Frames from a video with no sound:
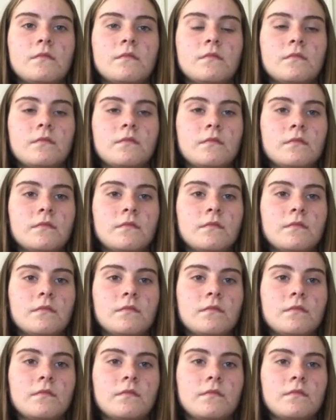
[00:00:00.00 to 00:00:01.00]

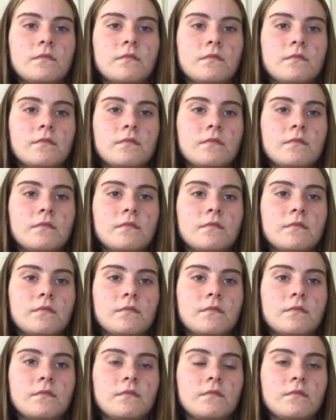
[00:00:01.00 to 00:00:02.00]

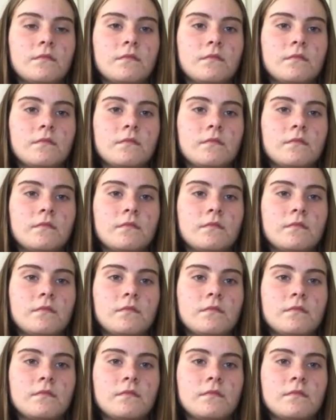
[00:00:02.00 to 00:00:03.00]

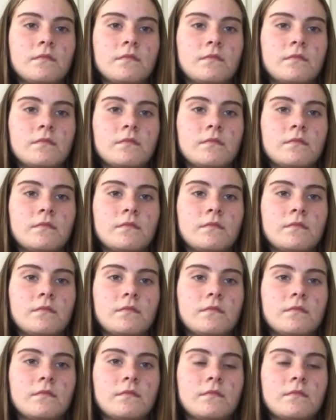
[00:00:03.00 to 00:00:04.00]

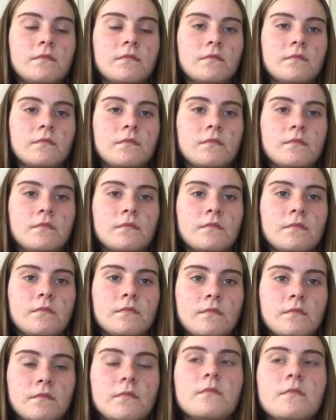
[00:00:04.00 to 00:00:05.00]

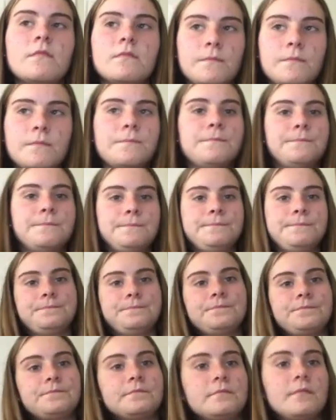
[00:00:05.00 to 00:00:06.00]

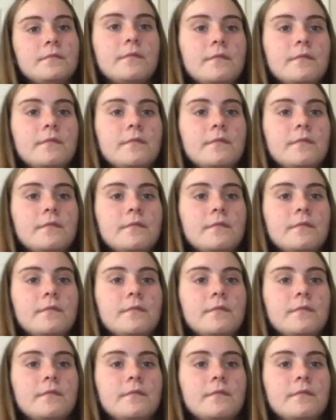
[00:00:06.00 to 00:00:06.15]
(not speaking)